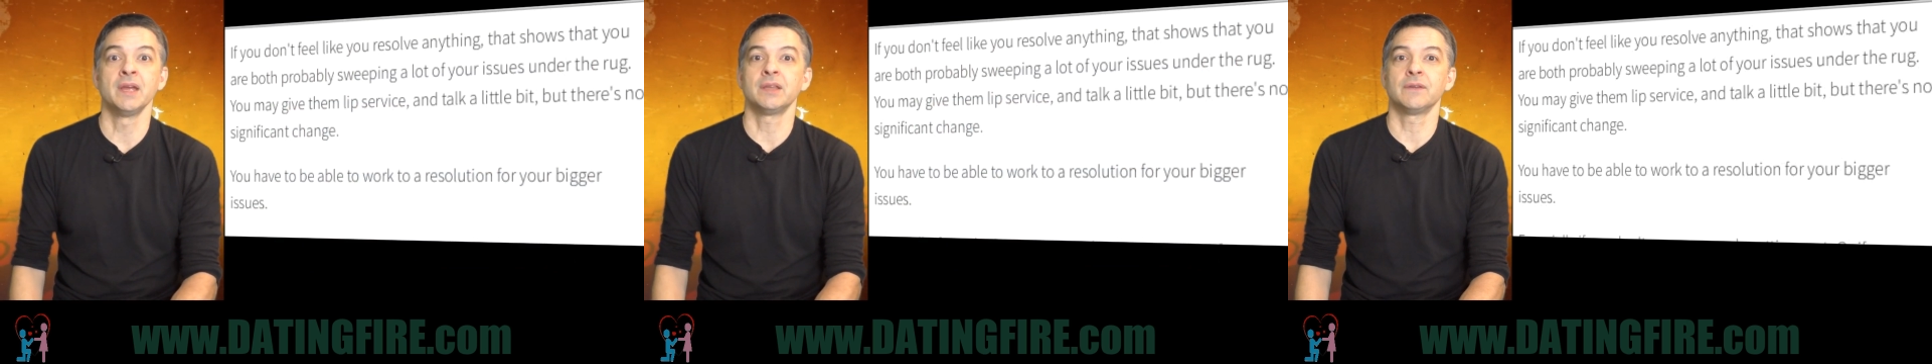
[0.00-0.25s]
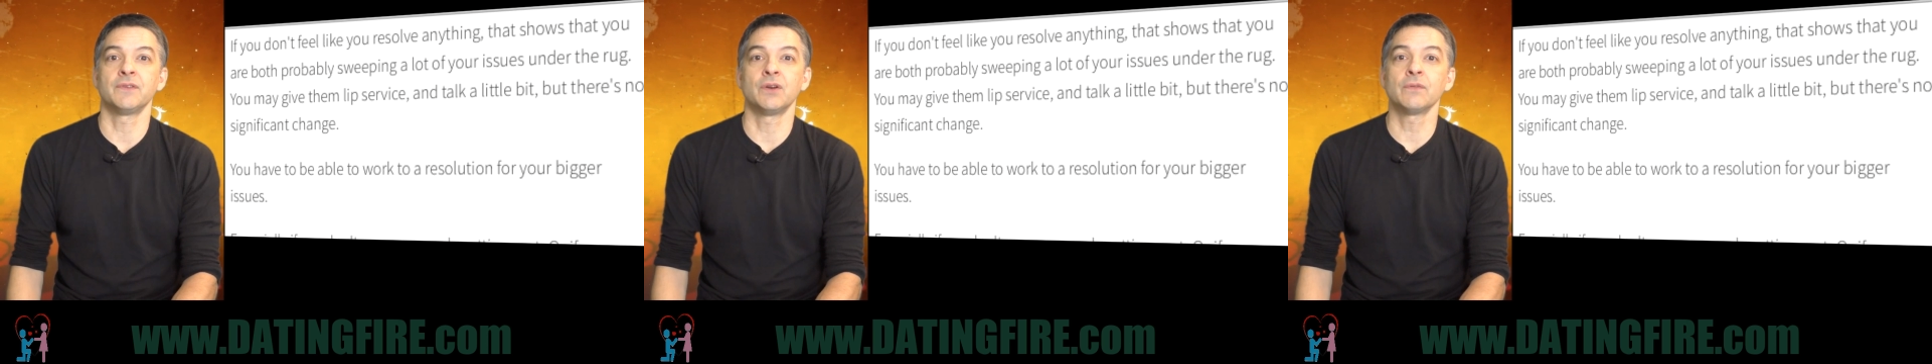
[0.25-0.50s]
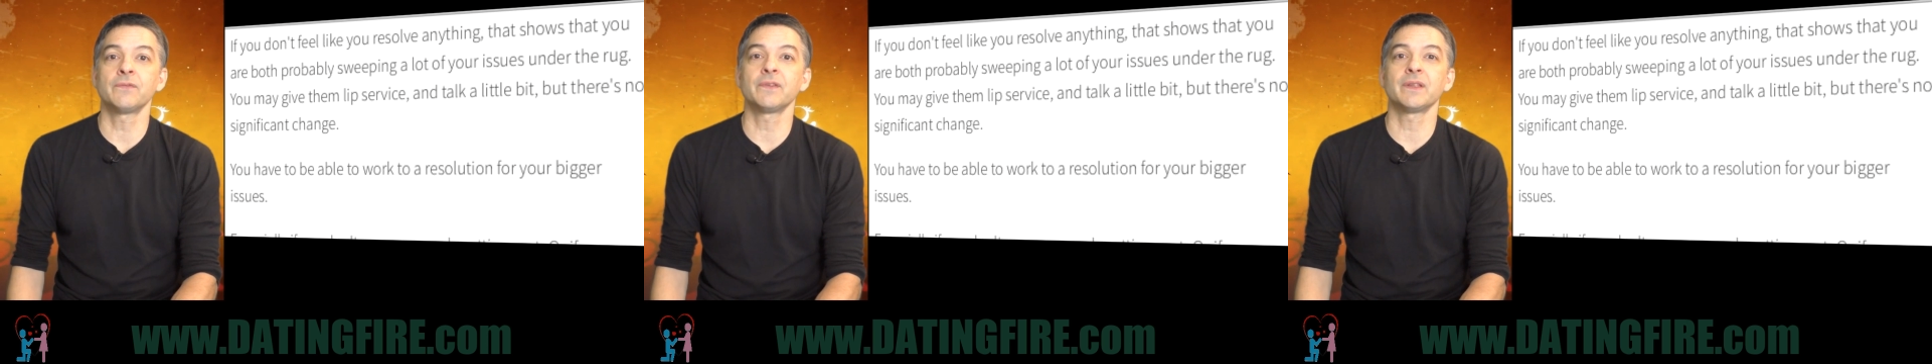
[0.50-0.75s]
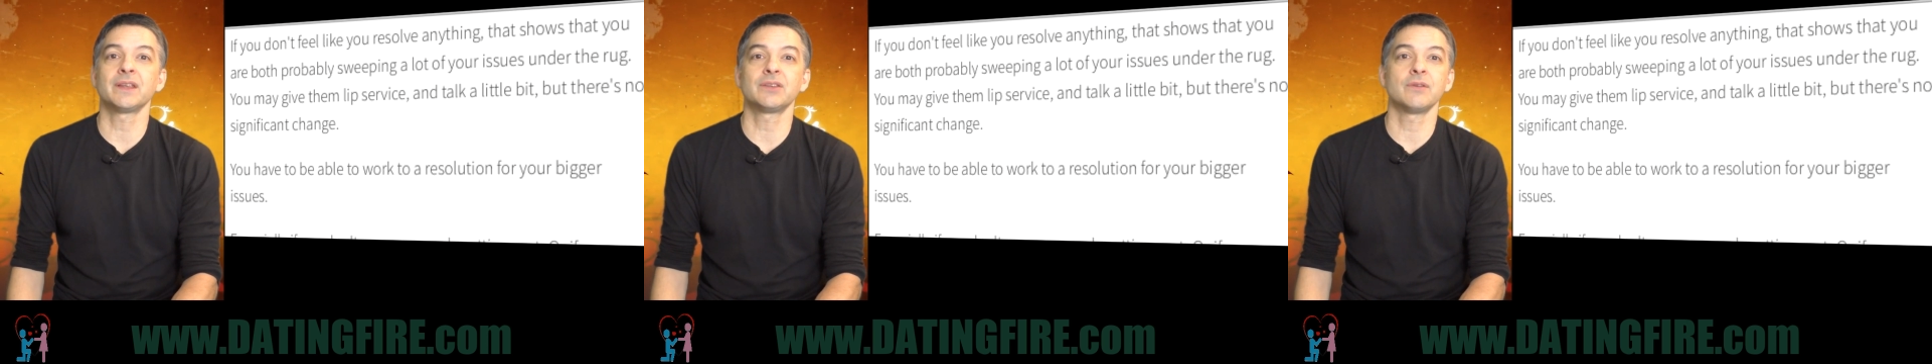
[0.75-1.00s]
If you don't
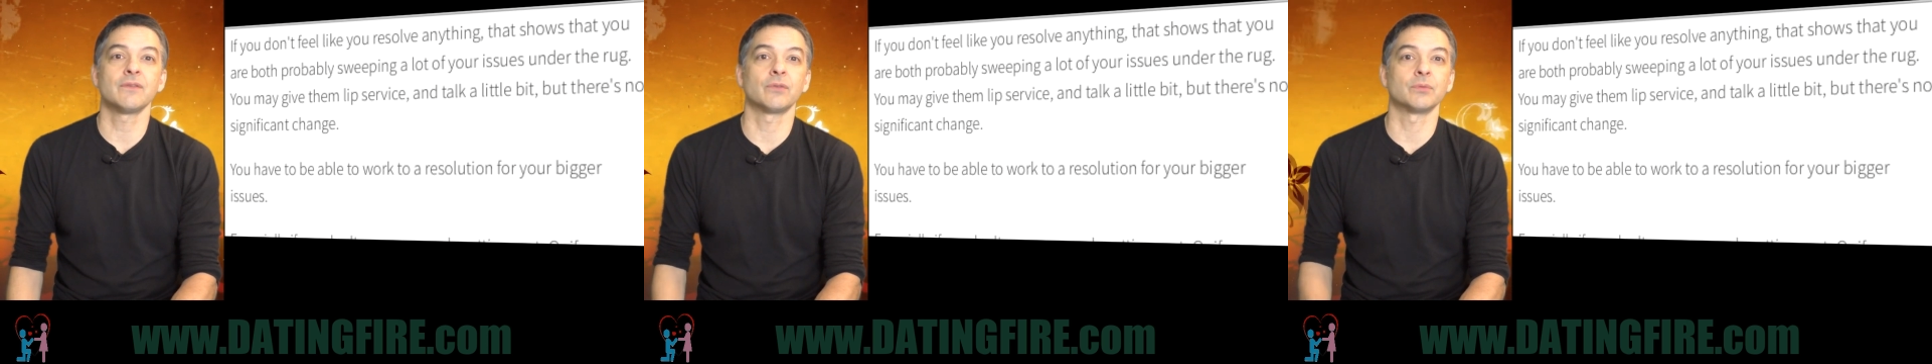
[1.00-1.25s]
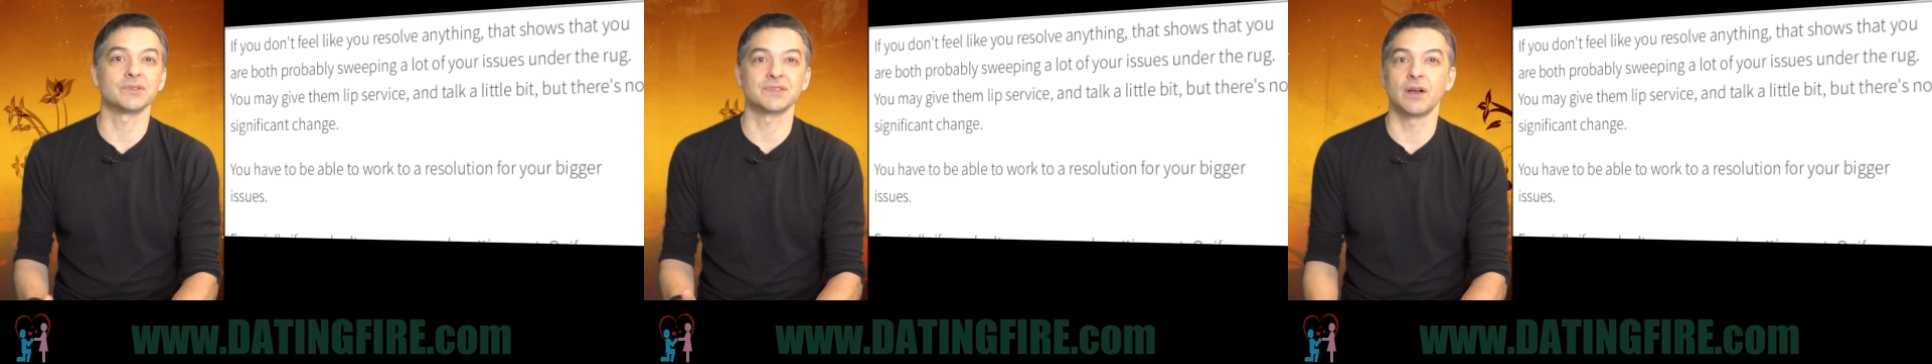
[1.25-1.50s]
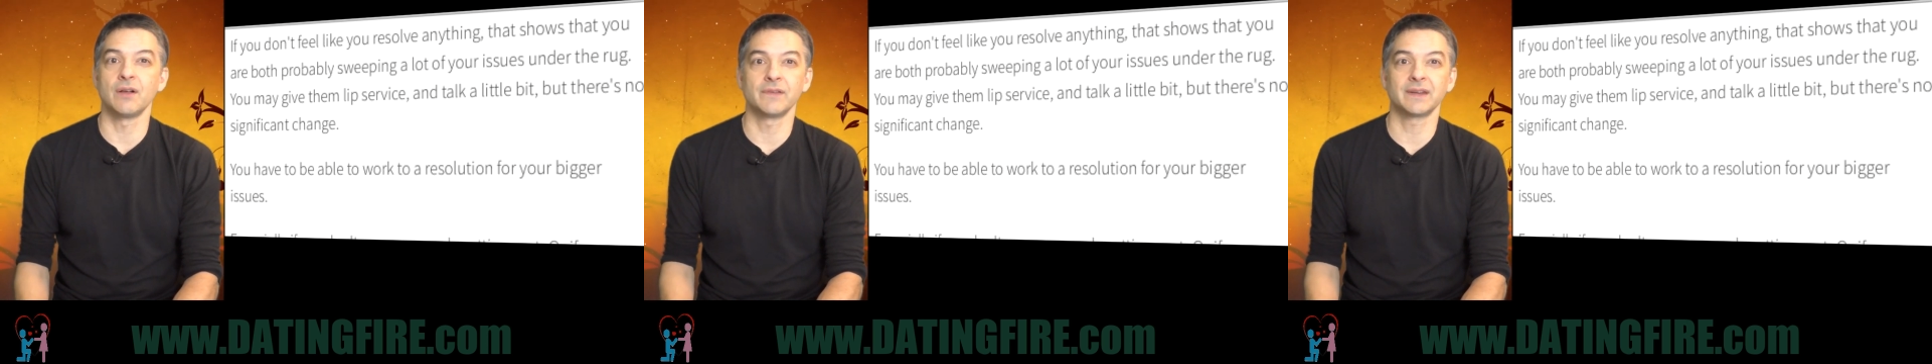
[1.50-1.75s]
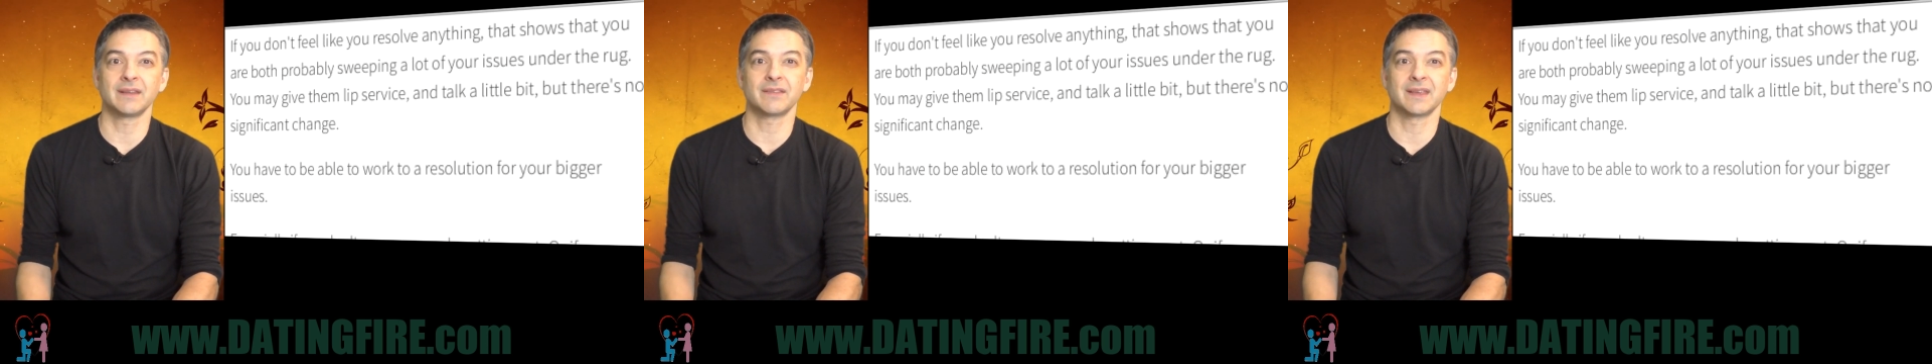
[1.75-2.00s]
feel like you ever resolve
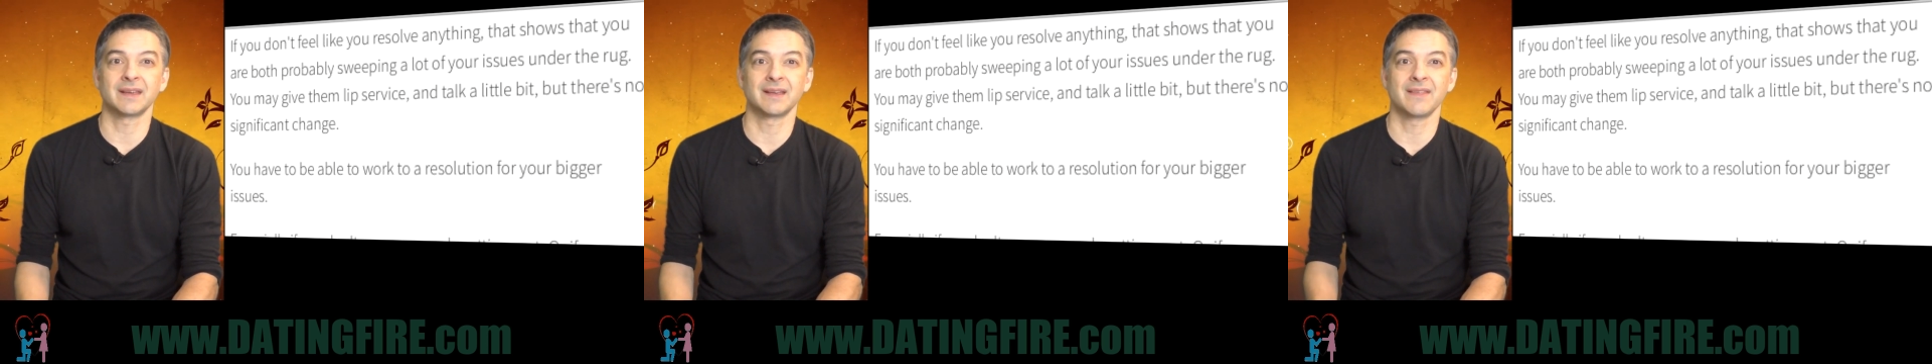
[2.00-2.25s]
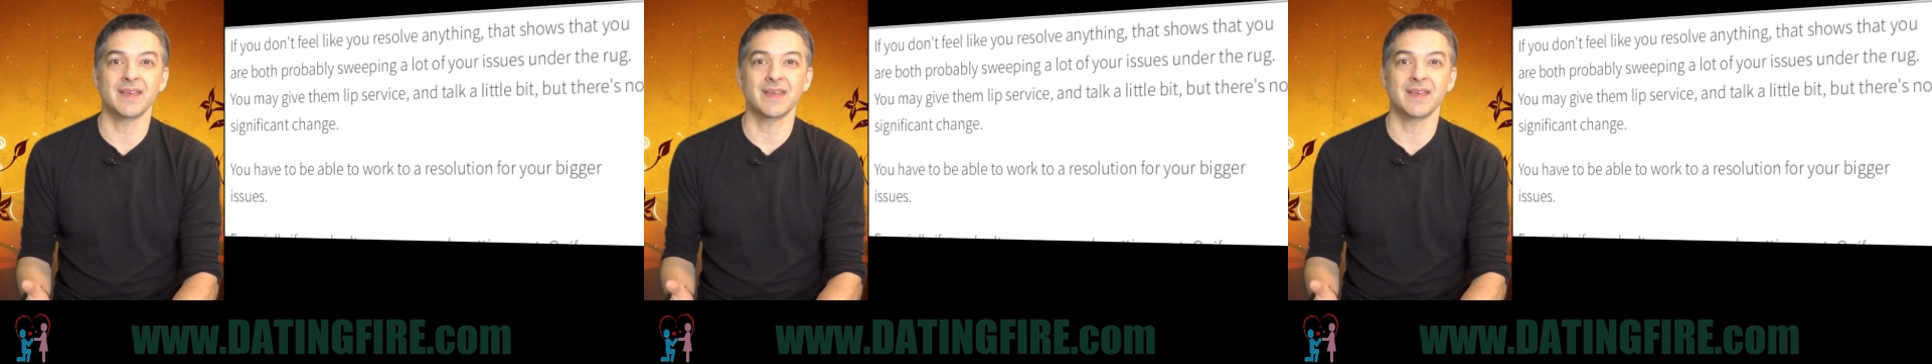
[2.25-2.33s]
anything,